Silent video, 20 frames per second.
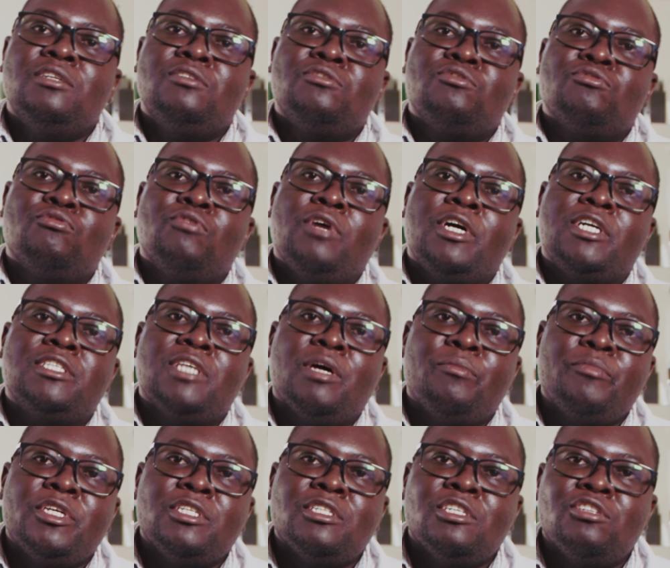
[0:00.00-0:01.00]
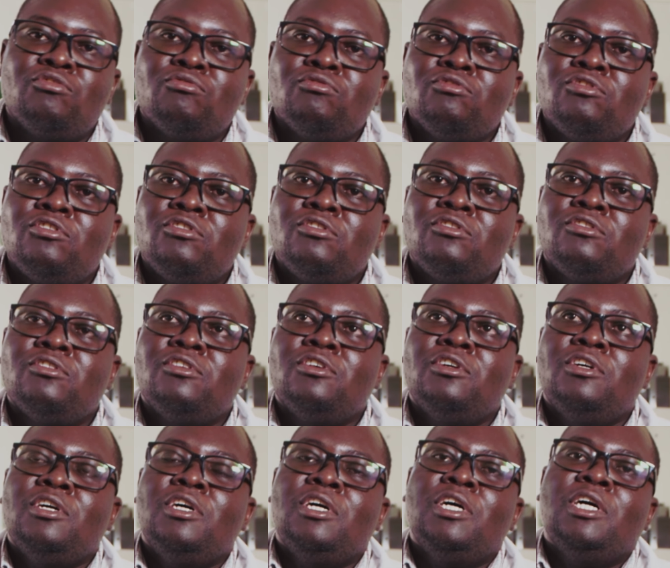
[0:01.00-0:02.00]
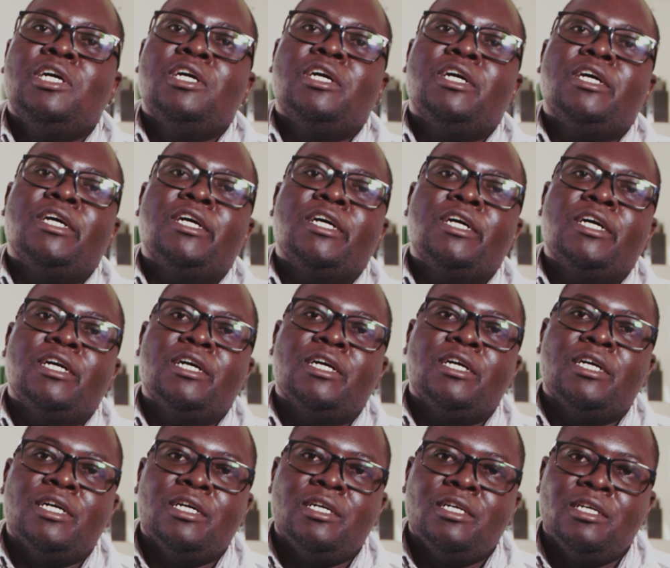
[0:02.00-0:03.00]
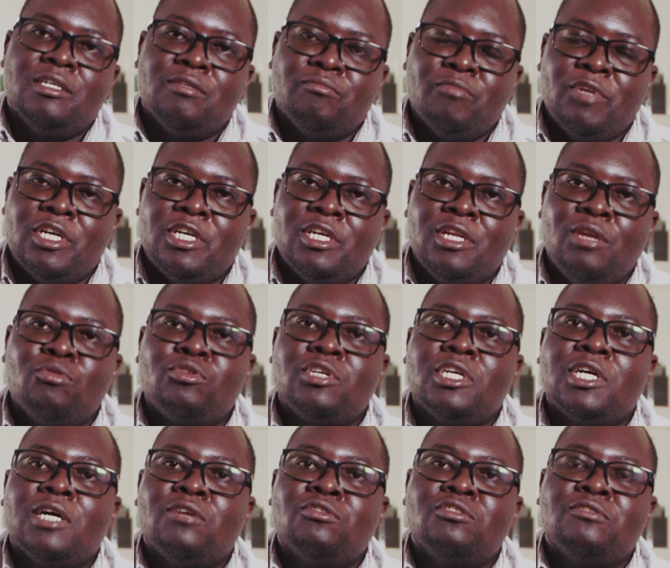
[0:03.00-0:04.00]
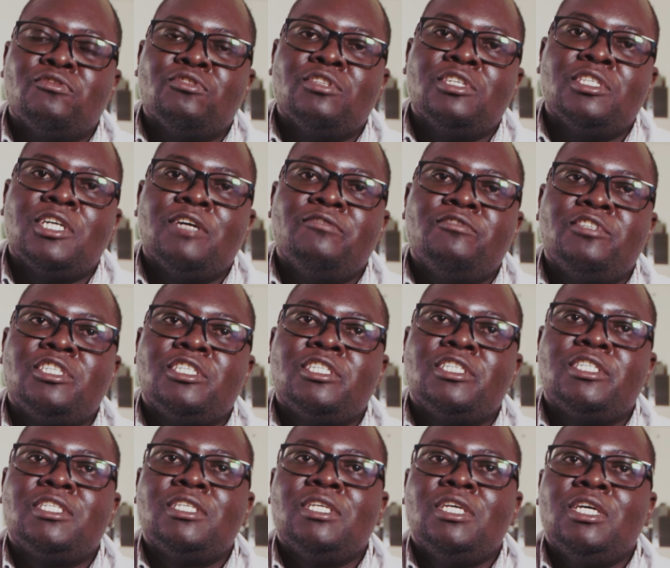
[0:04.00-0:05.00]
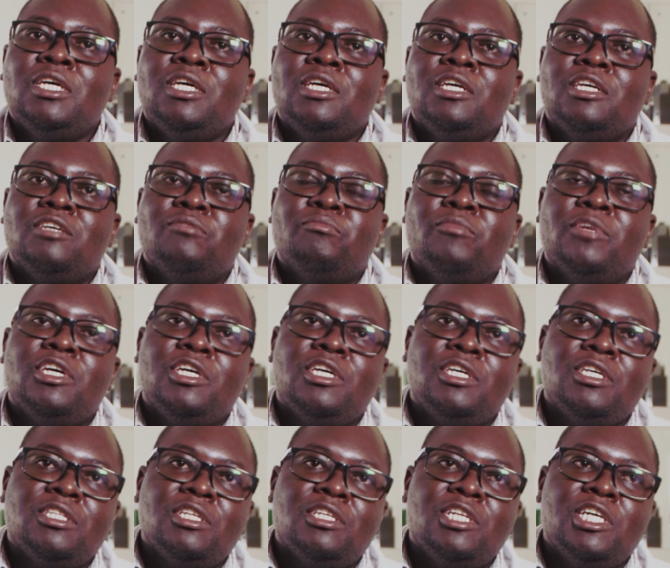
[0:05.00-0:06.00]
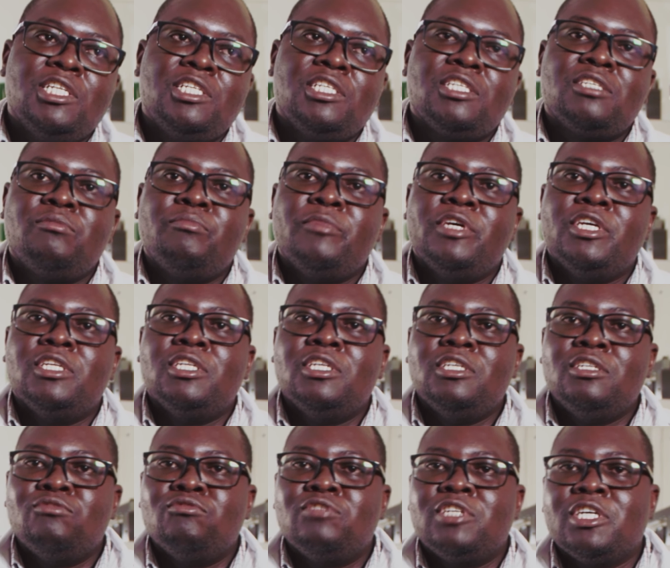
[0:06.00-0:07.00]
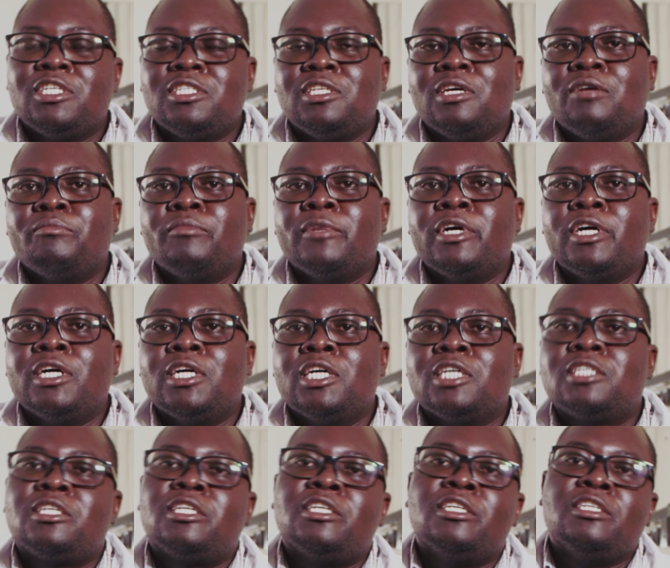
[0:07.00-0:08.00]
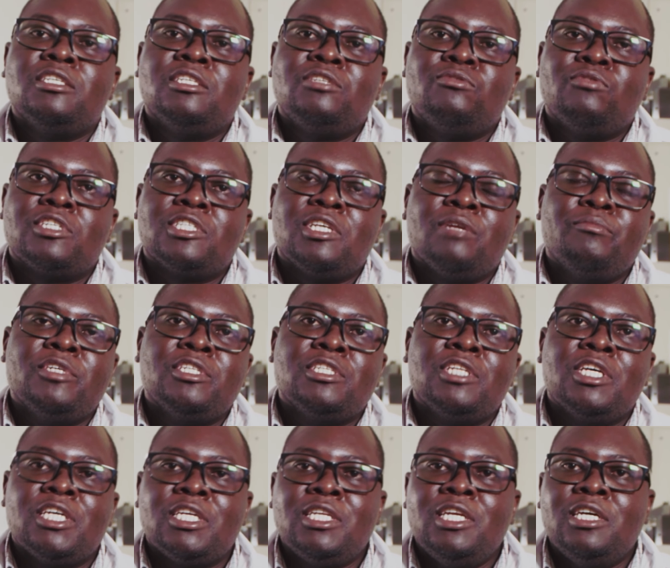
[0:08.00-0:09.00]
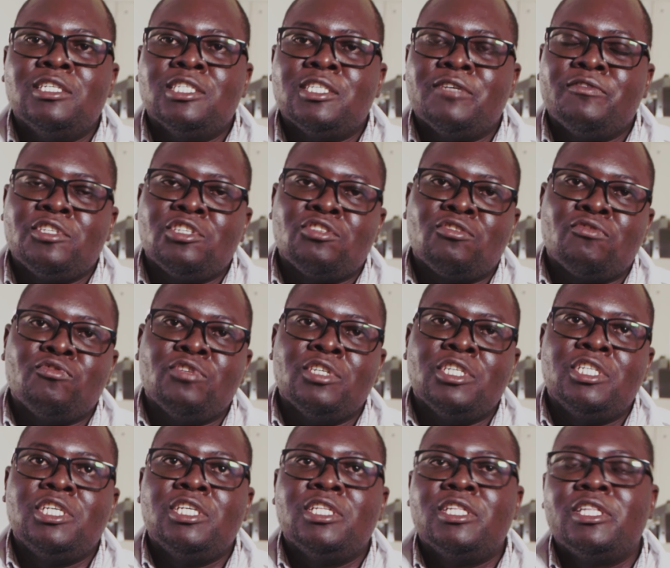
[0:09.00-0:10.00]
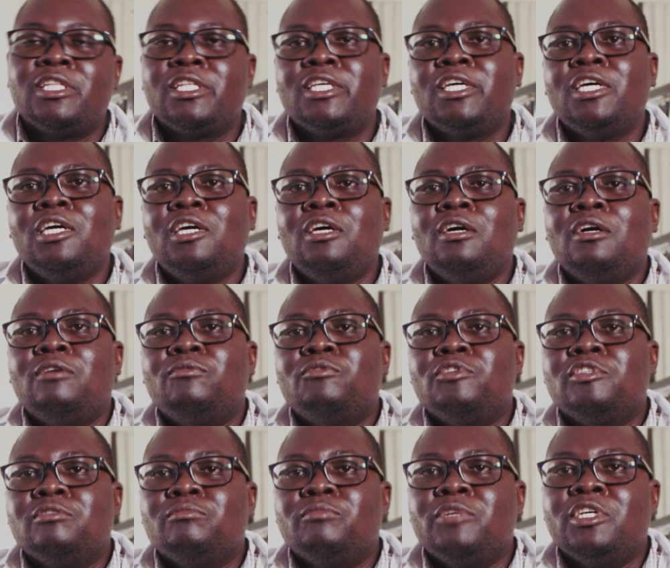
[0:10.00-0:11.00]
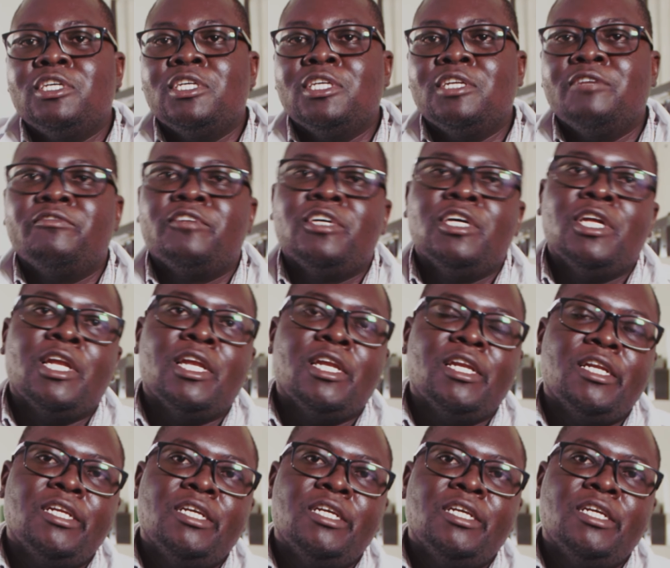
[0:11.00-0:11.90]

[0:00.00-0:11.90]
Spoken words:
to examine the tooth by looking out for these cavities. The dentist may need to take some x-rays to examine the hidden surfaces of your teeth, which may reveal